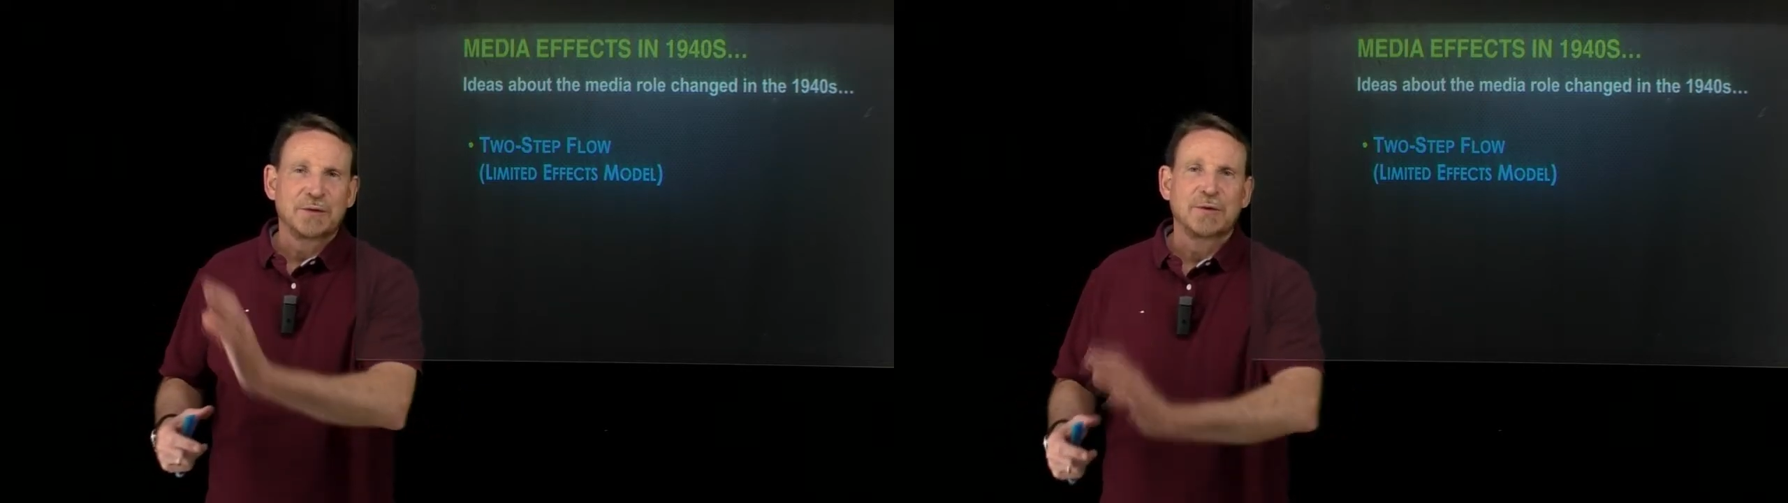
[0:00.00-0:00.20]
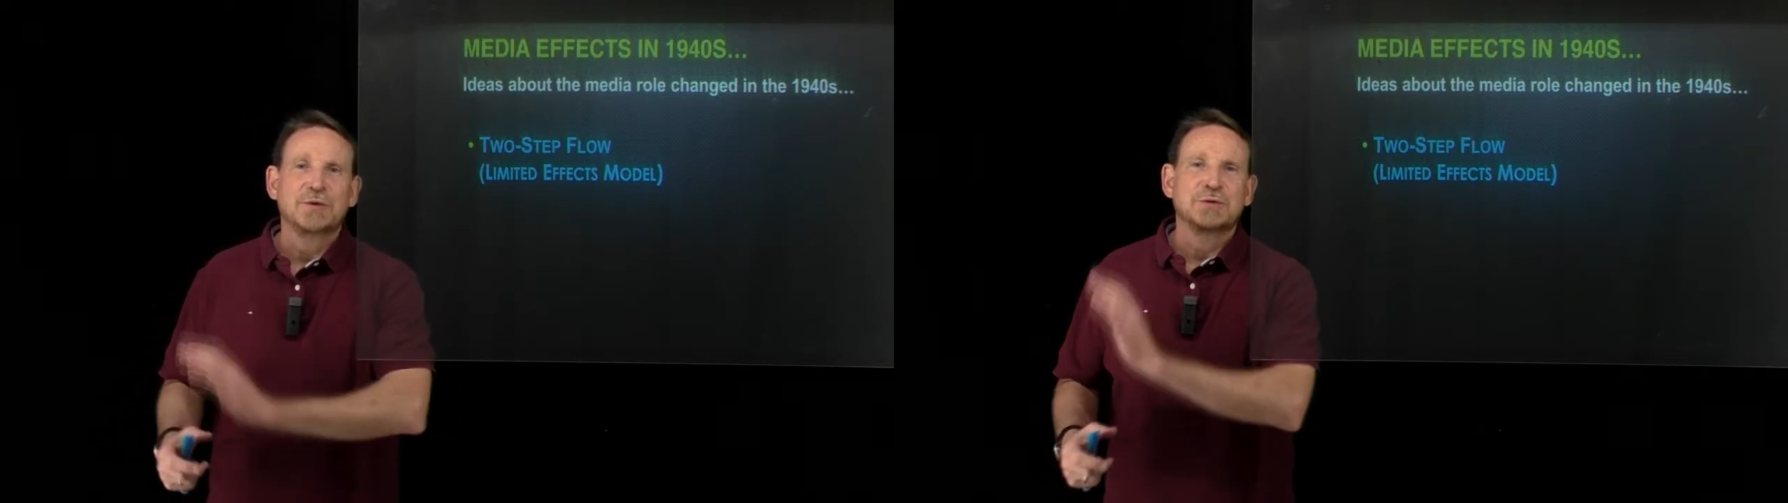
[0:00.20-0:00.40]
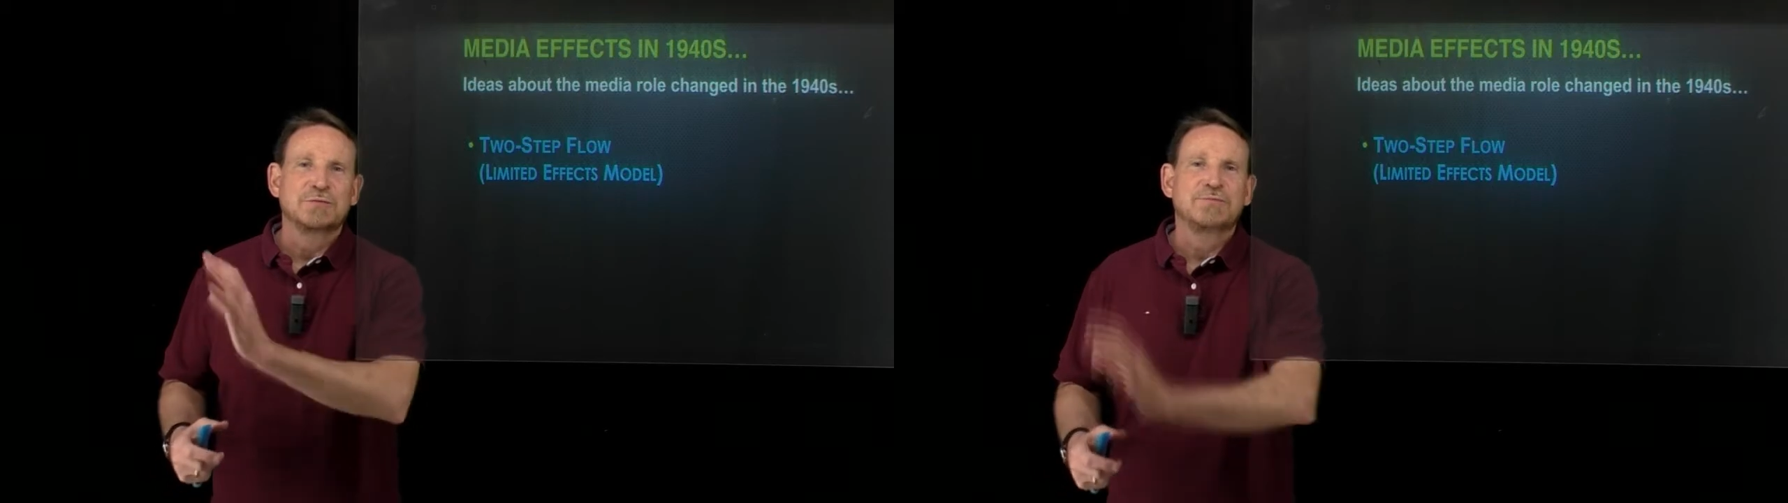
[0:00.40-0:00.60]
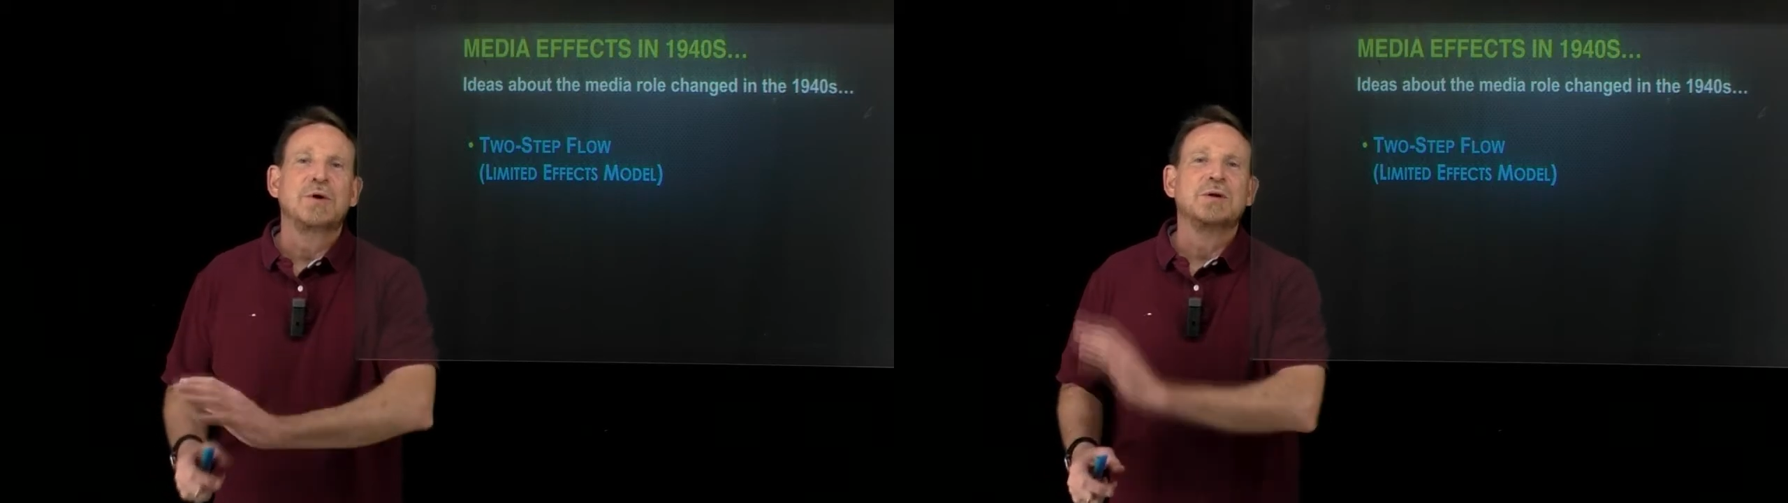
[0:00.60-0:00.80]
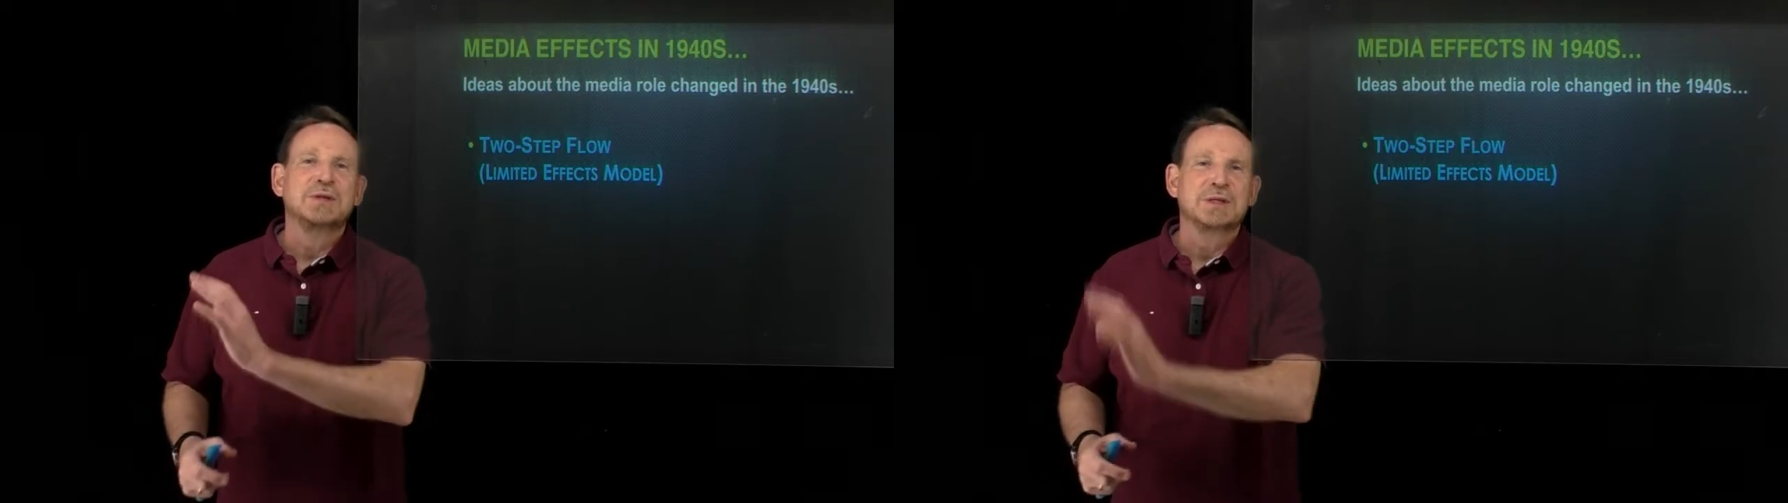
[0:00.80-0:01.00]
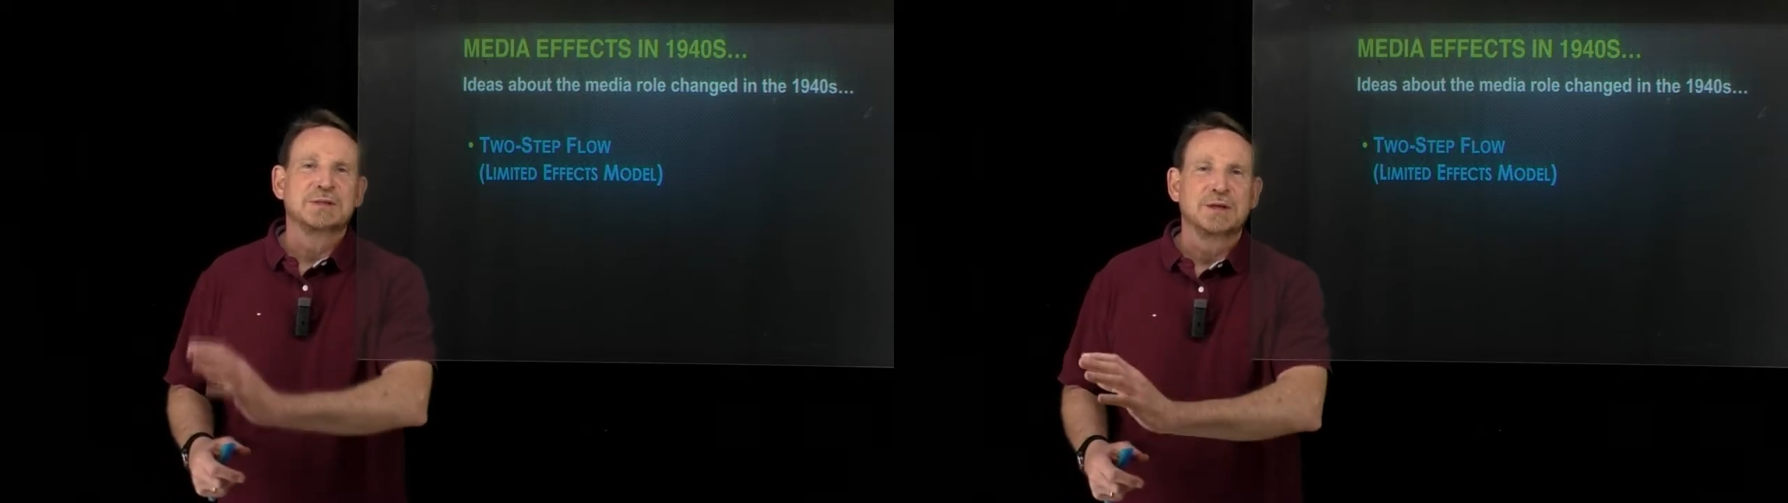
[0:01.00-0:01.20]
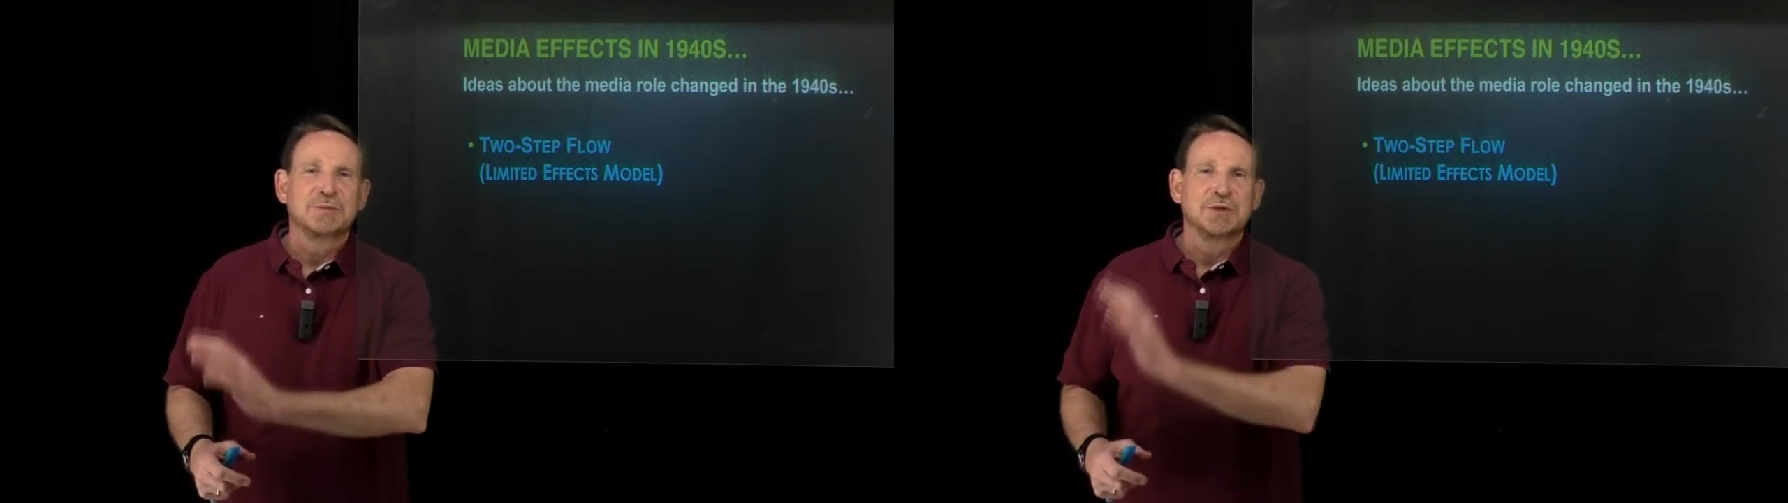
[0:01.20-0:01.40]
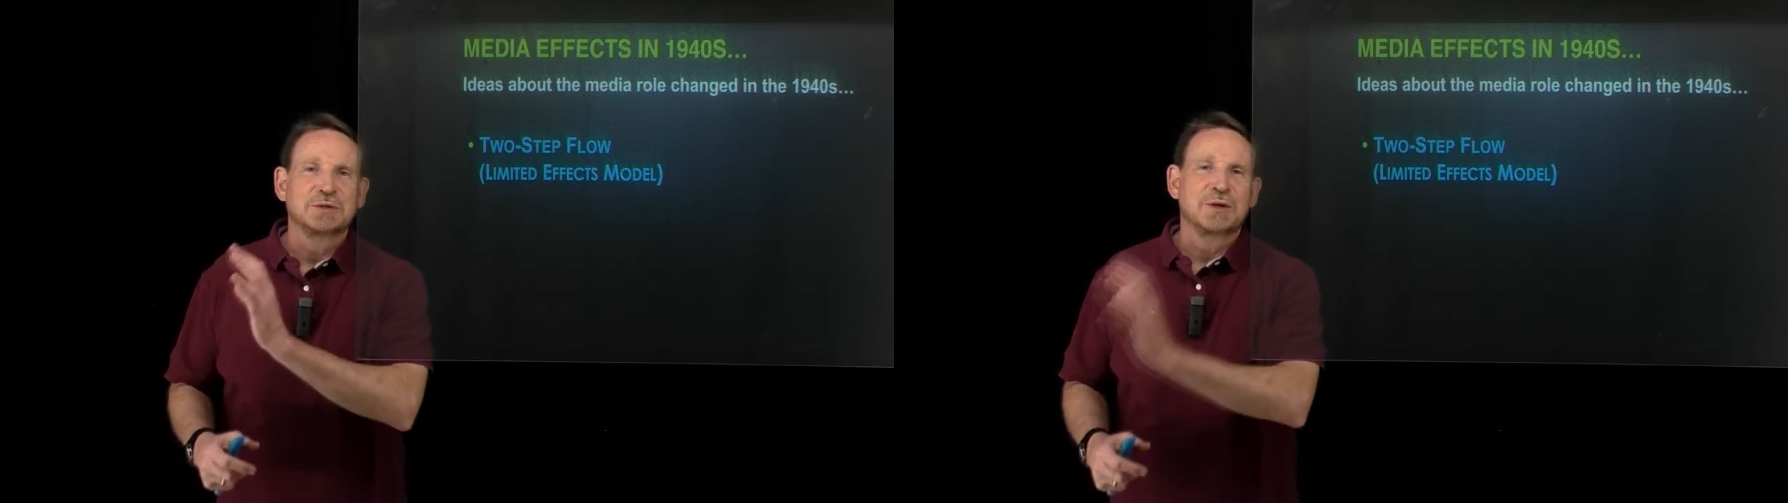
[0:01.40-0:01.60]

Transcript: those faulty assumptions,